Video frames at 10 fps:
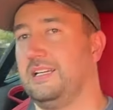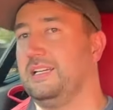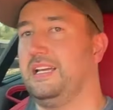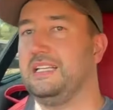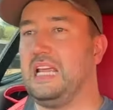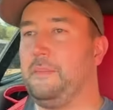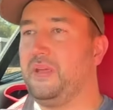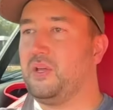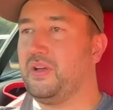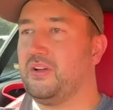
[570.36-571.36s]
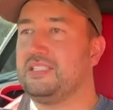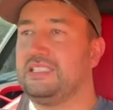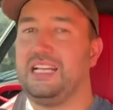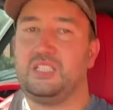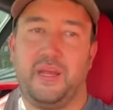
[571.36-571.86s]
it's epic because
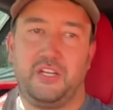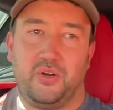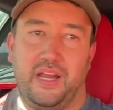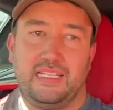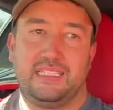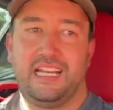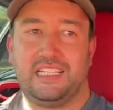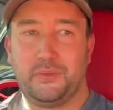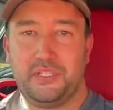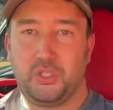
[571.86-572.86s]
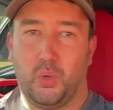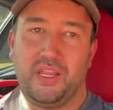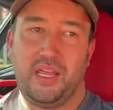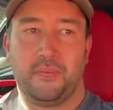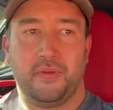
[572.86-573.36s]
us petrol heads get to enjoy them